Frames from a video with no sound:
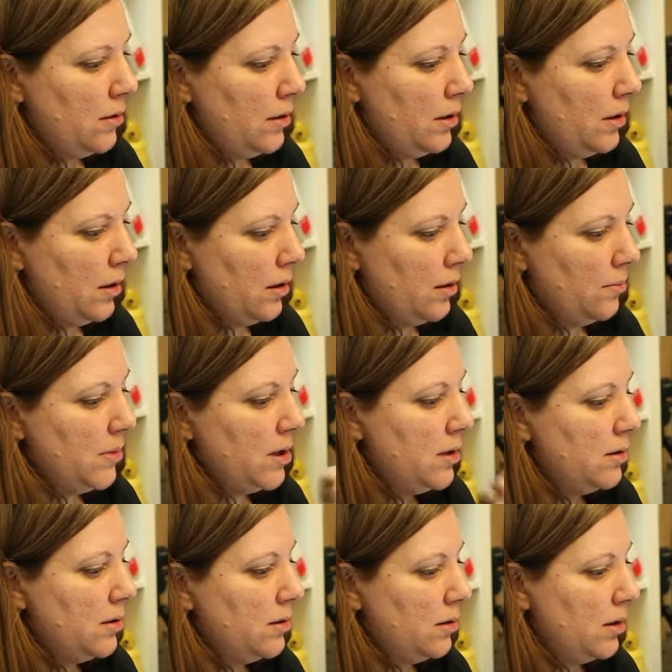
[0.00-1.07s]

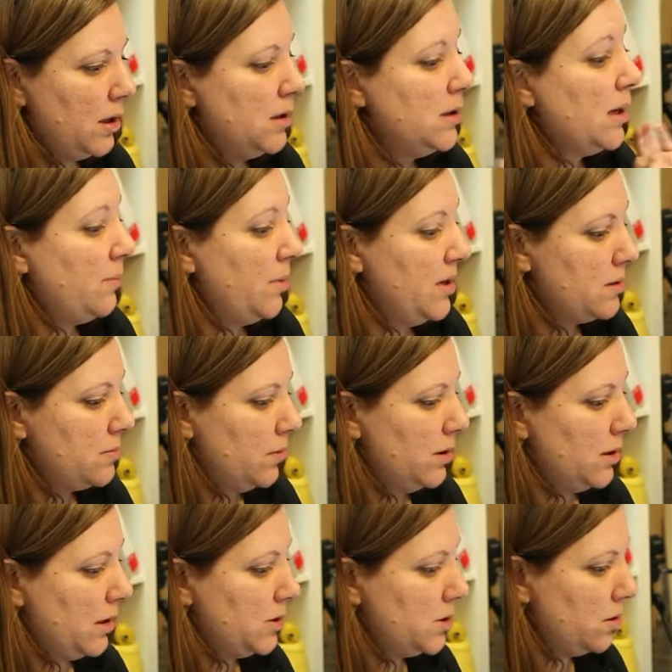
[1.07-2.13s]
in that pastebin
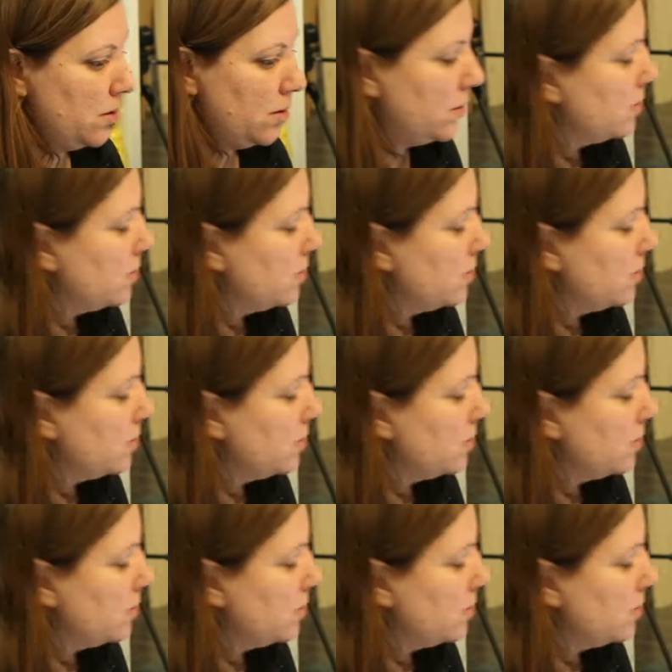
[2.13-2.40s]
that I showed